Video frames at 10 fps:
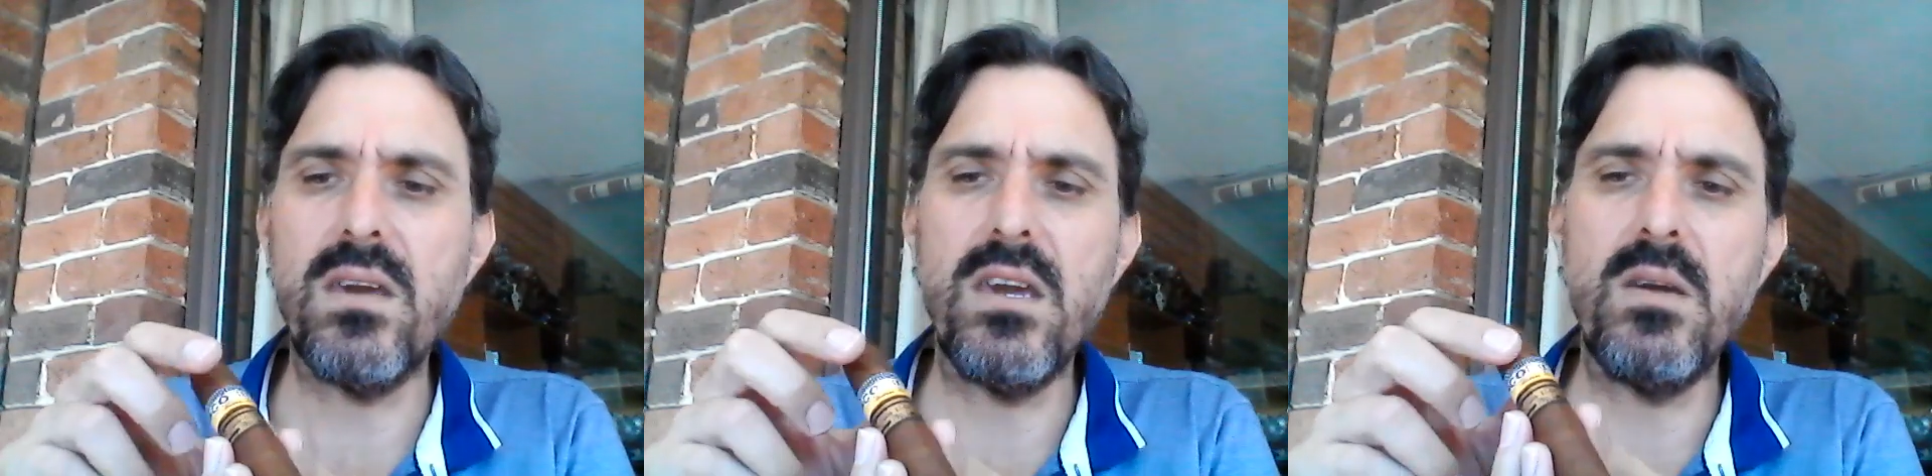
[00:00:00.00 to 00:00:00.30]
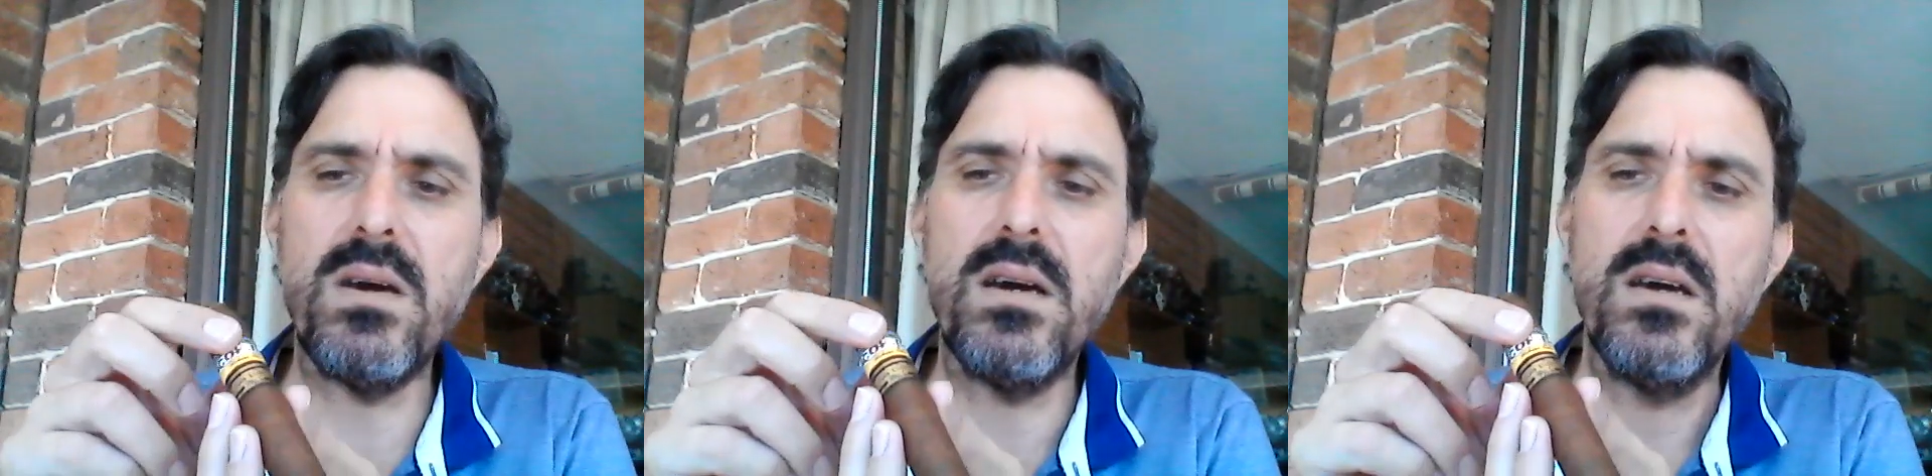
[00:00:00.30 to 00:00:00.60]

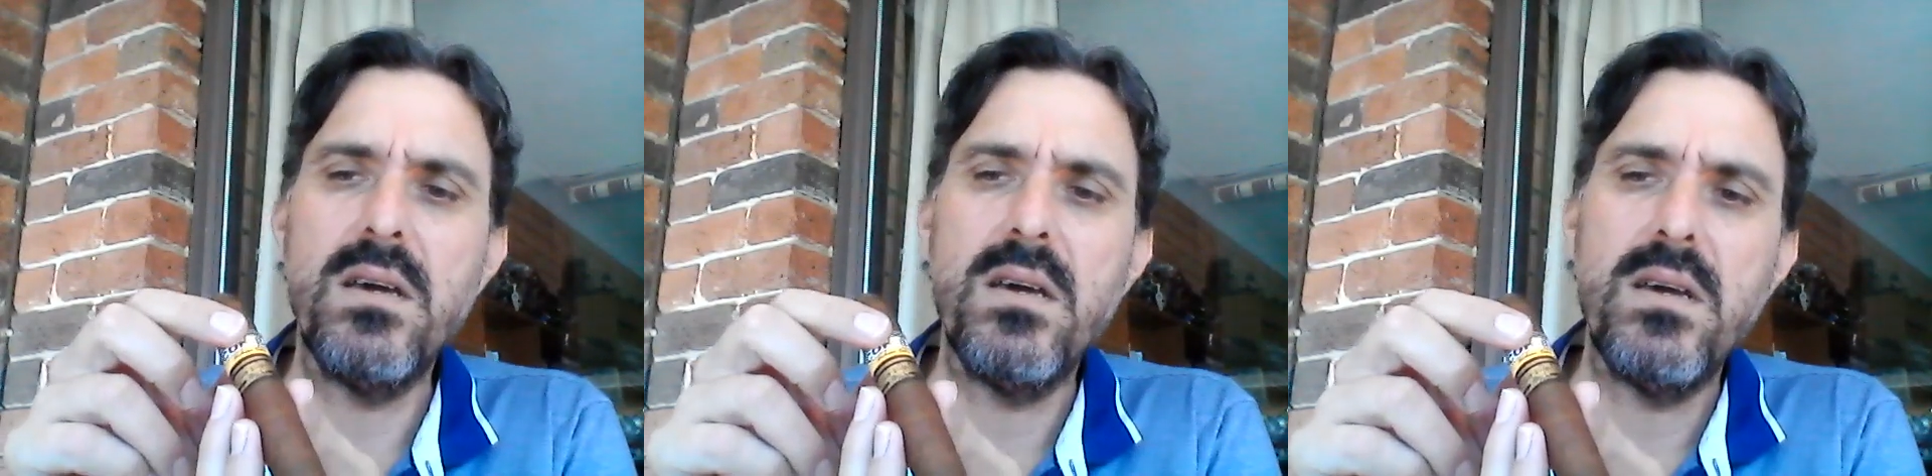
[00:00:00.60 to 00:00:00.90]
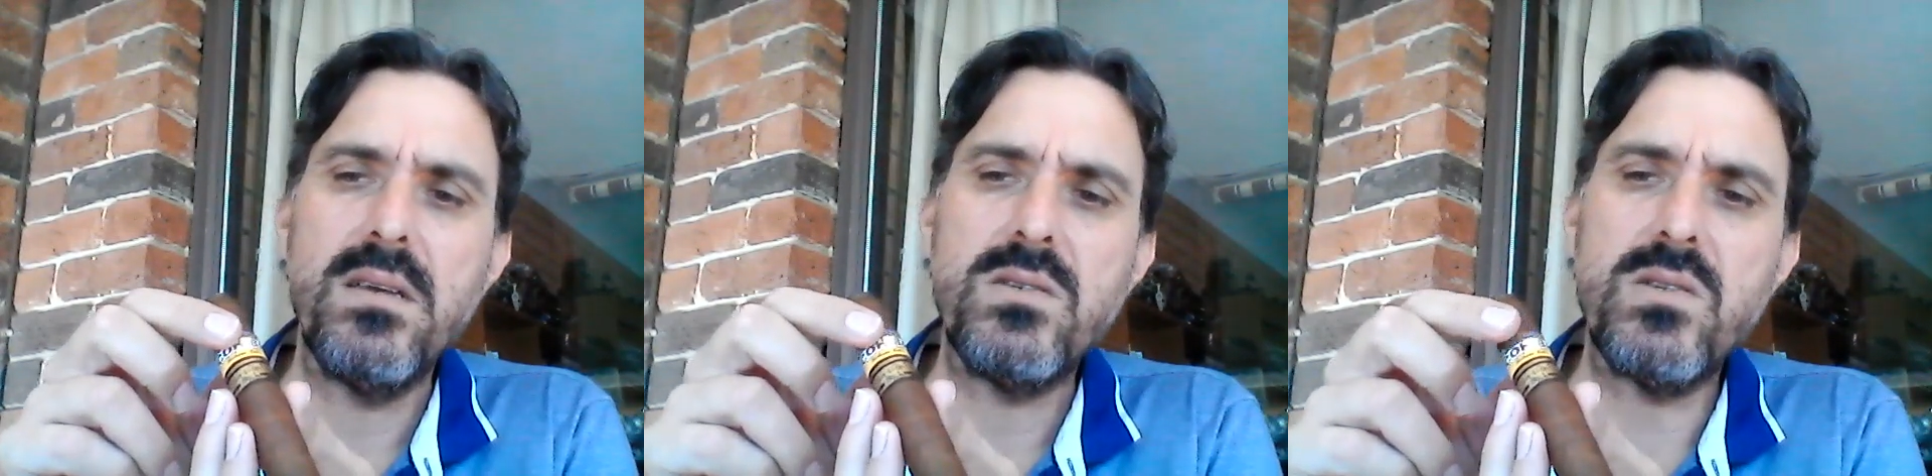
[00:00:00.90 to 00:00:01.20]
Cohiba
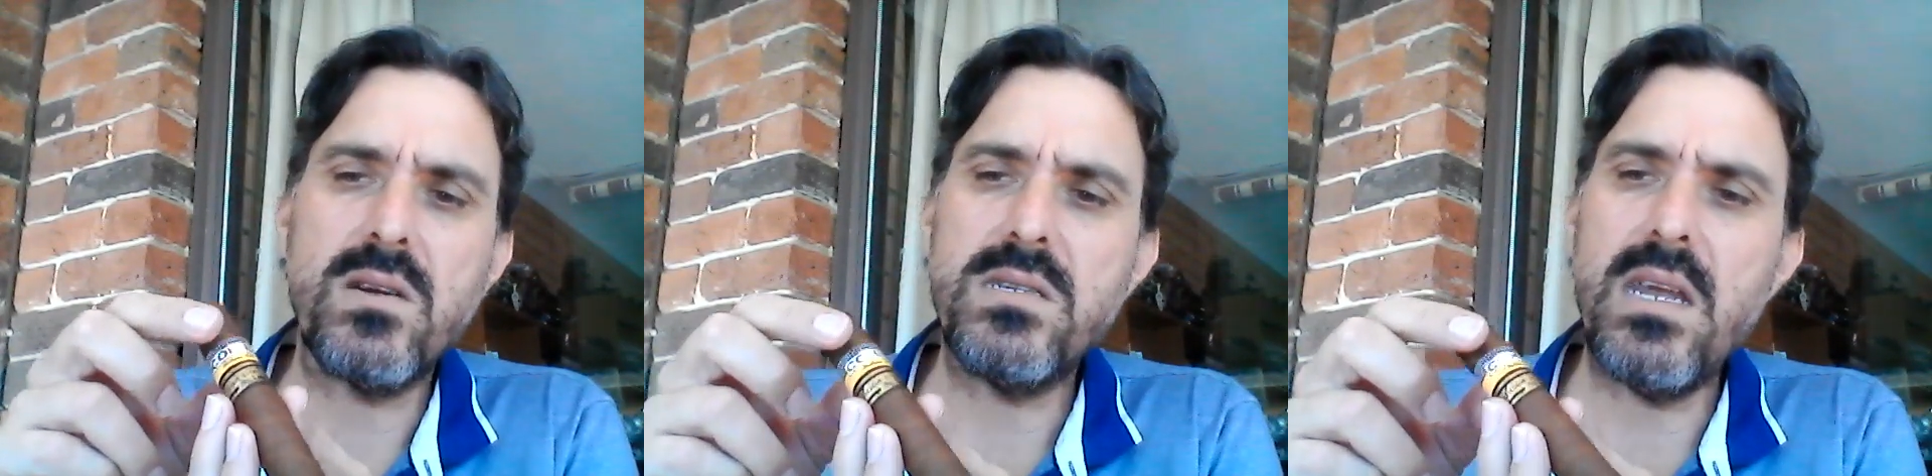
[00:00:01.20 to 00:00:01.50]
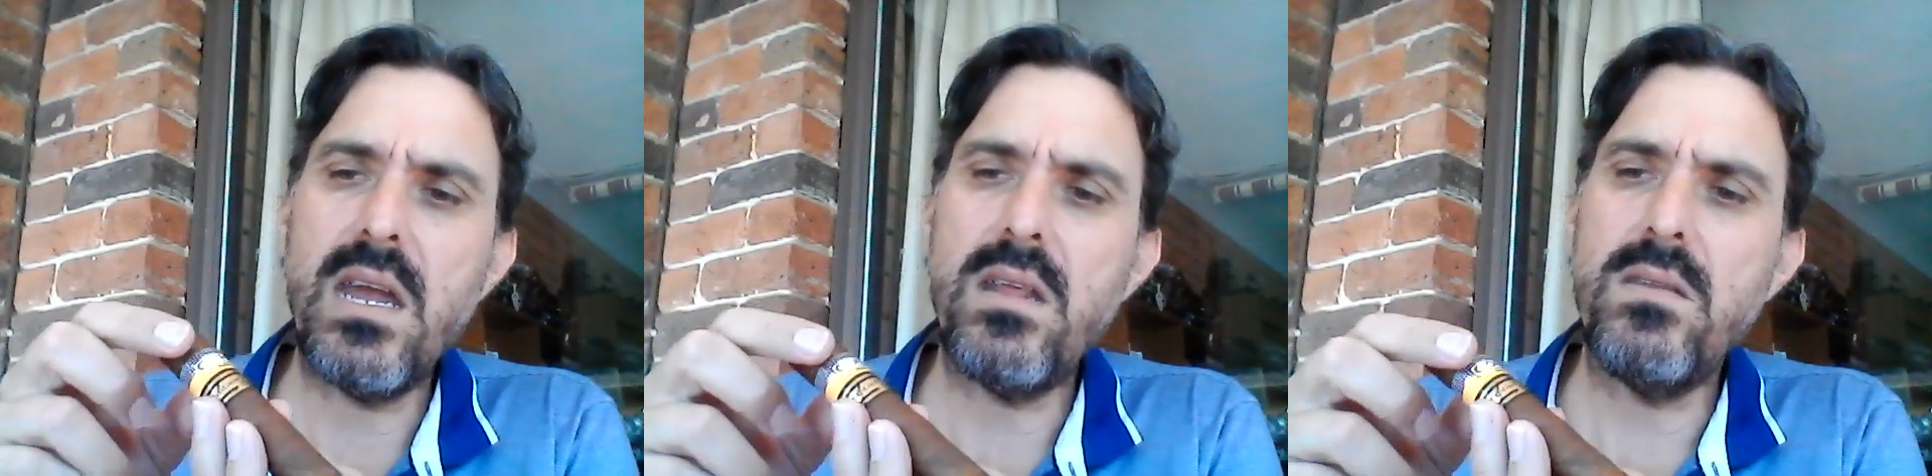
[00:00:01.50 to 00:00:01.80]
stock
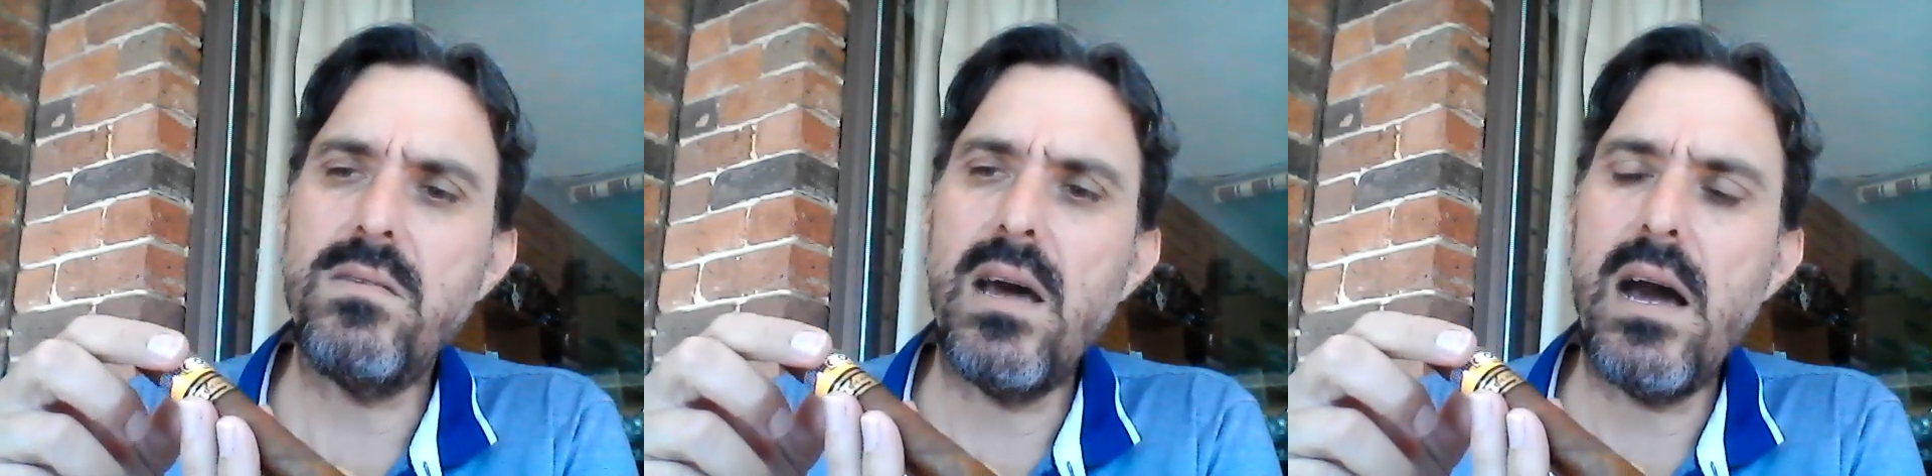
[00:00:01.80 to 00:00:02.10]
standard